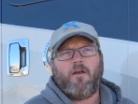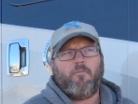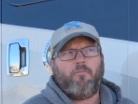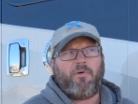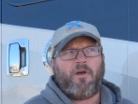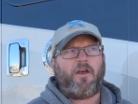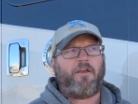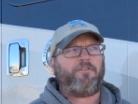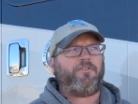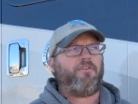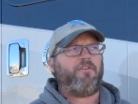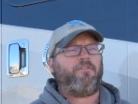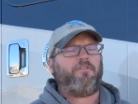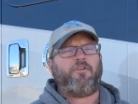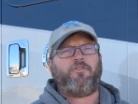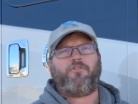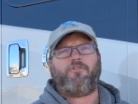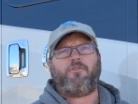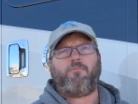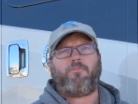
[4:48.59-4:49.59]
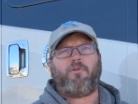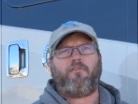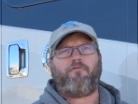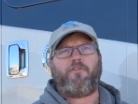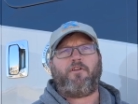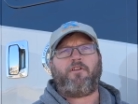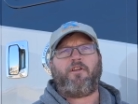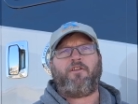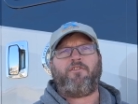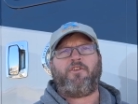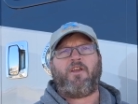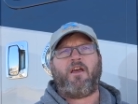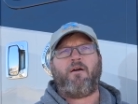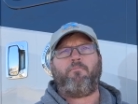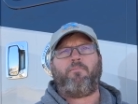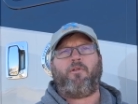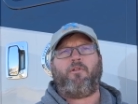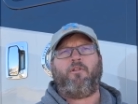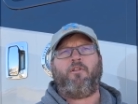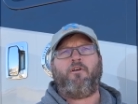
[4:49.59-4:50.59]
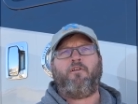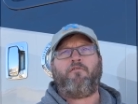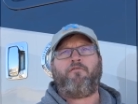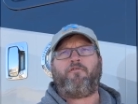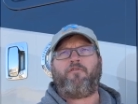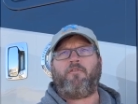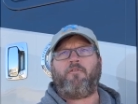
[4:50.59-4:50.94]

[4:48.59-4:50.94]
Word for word: but this is a perfect example of